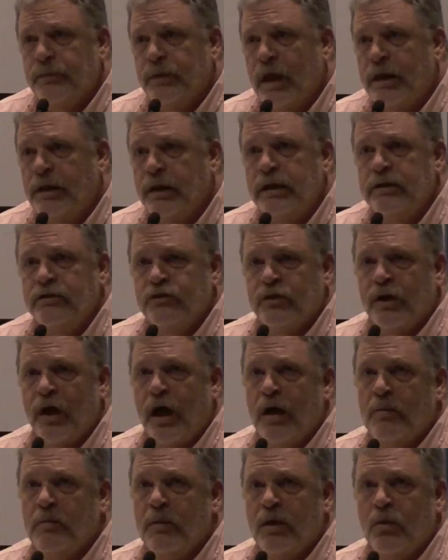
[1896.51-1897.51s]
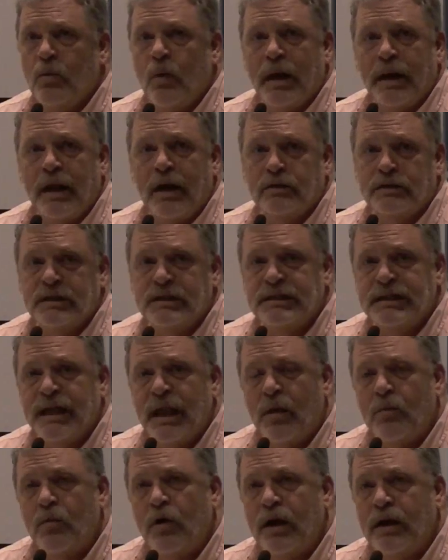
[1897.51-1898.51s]
And each time he went out to
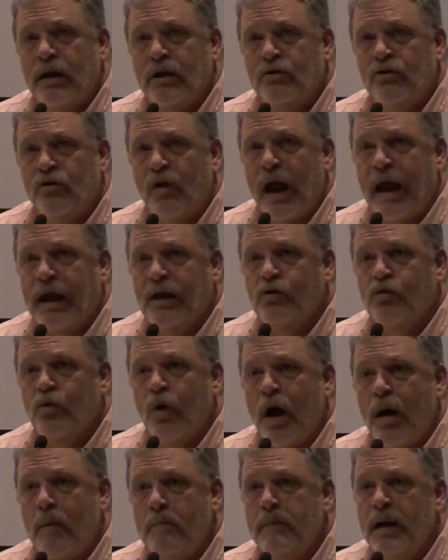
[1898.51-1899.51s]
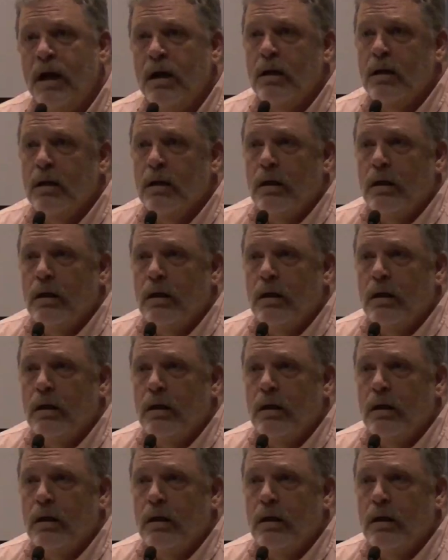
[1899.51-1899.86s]
celebrate and drank rum